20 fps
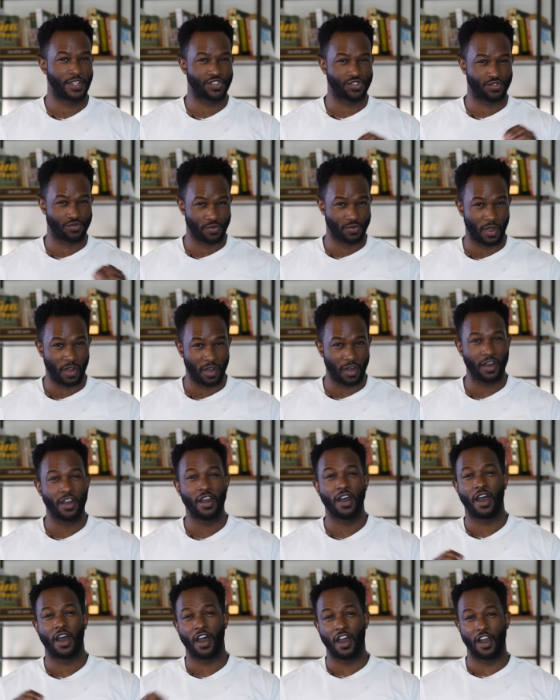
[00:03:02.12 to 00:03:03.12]
It's raw,
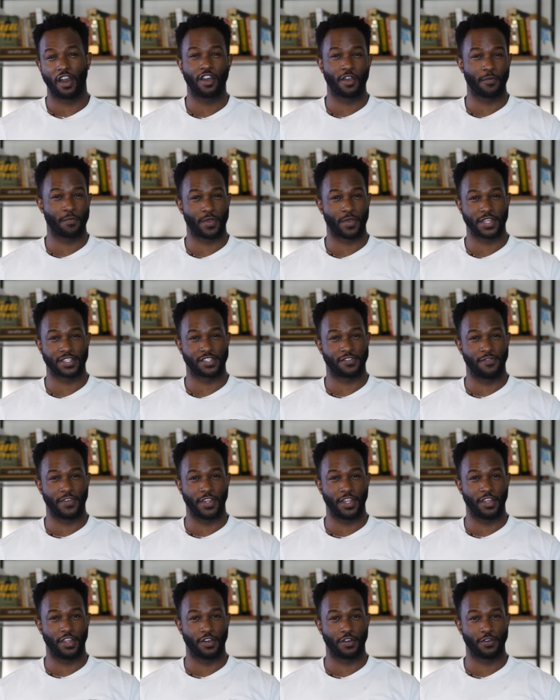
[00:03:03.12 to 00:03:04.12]
uncompressed
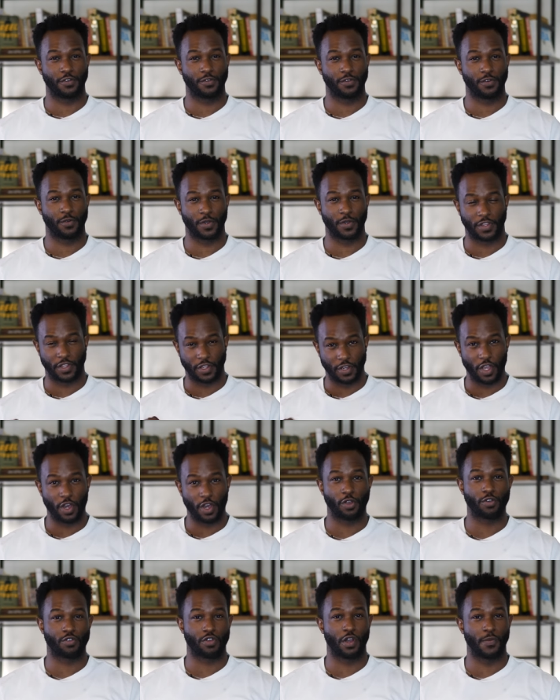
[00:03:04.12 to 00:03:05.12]
video with no
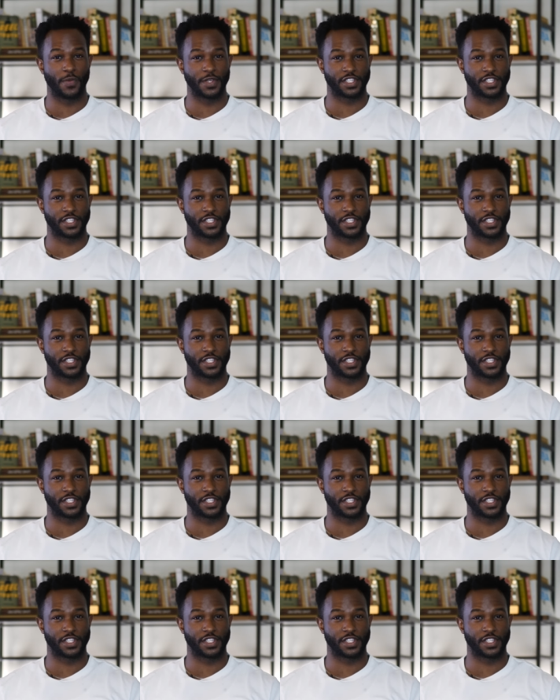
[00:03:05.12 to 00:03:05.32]
chroma